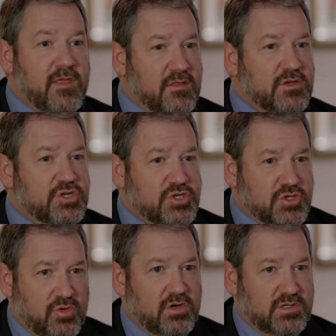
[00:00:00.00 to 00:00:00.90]
think in the
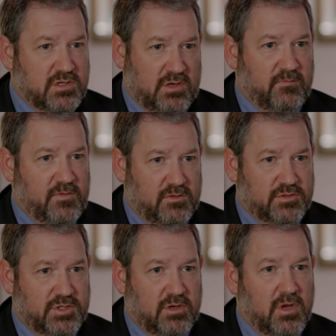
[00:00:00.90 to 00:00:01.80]
short-term
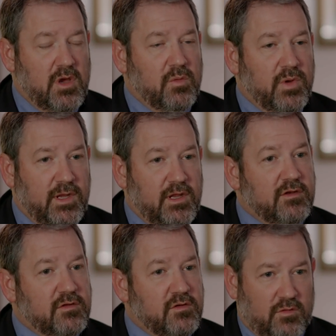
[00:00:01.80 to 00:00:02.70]
future, we
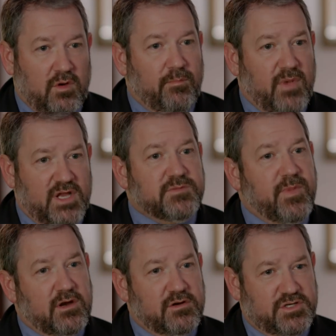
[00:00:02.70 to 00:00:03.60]
need to do a much
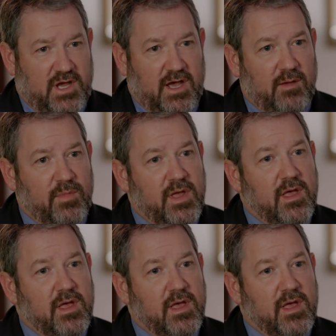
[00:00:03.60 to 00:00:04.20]
better job